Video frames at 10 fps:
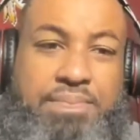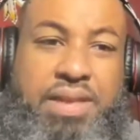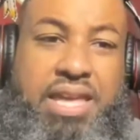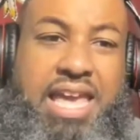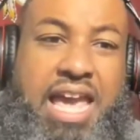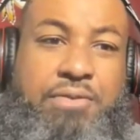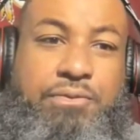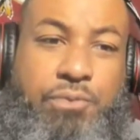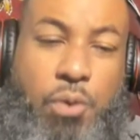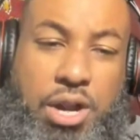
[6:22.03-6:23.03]
He has
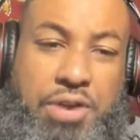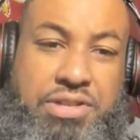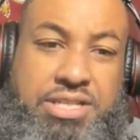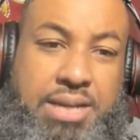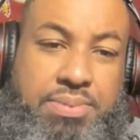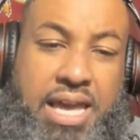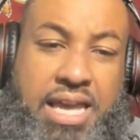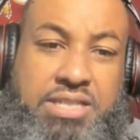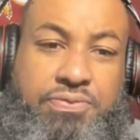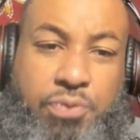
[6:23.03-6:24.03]
40
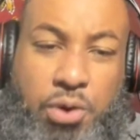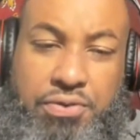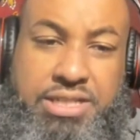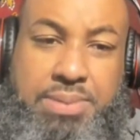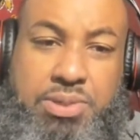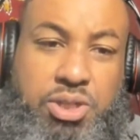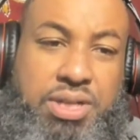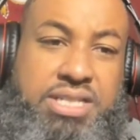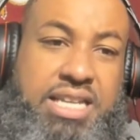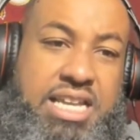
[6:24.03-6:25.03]
receptions on
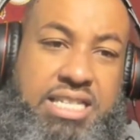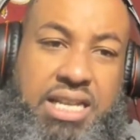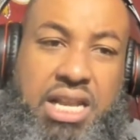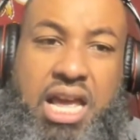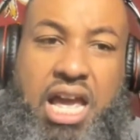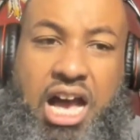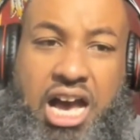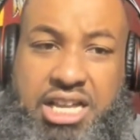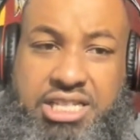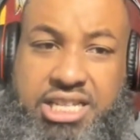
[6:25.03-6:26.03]
the season,
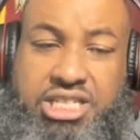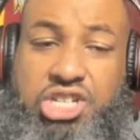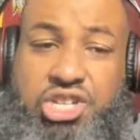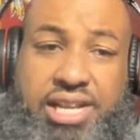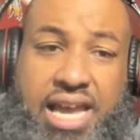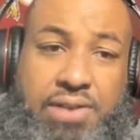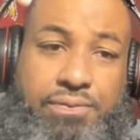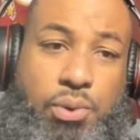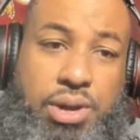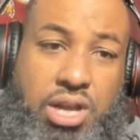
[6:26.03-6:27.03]

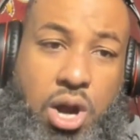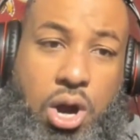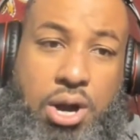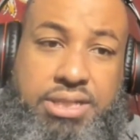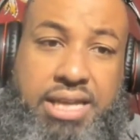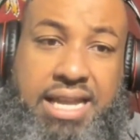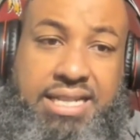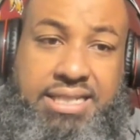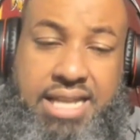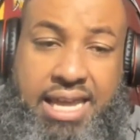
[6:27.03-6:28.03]
694 yards
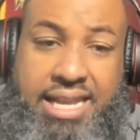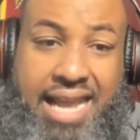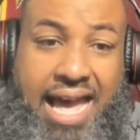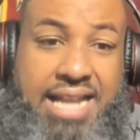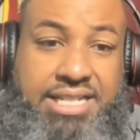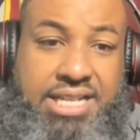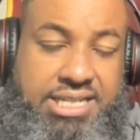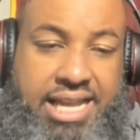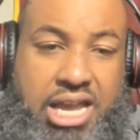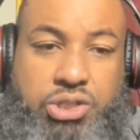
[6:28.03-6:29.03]
and 9
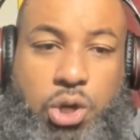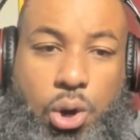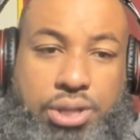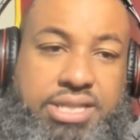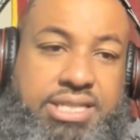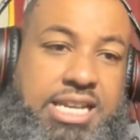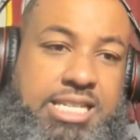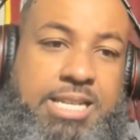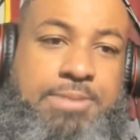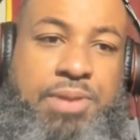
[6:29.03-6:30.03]
touchdowns on the
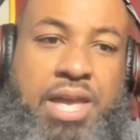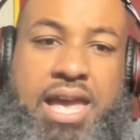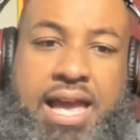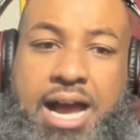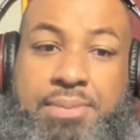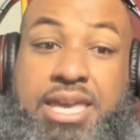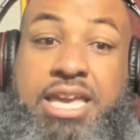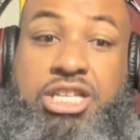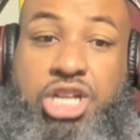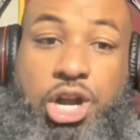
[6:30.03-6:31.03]
season.
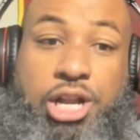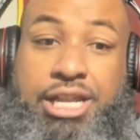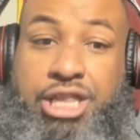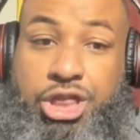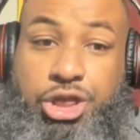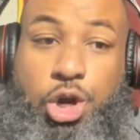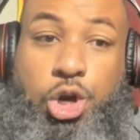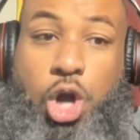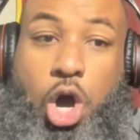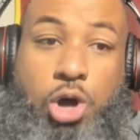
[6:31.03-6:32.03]
He is currently the
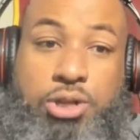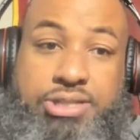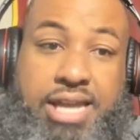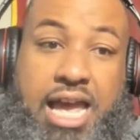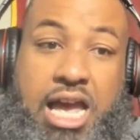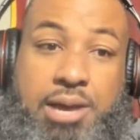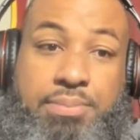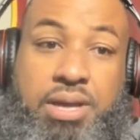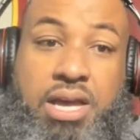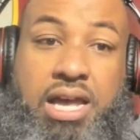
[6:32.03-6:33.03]
3rd
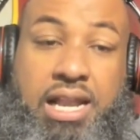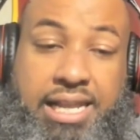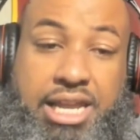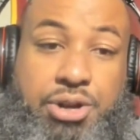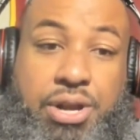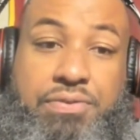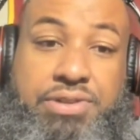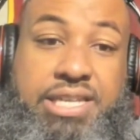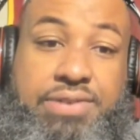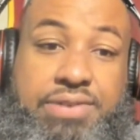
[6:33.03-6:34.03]
all-time leader in
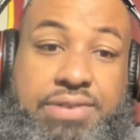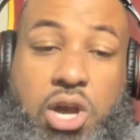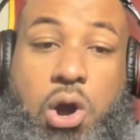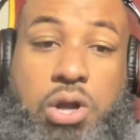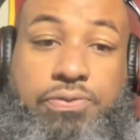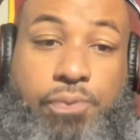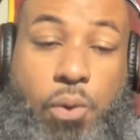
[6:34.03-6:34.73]
receiving yards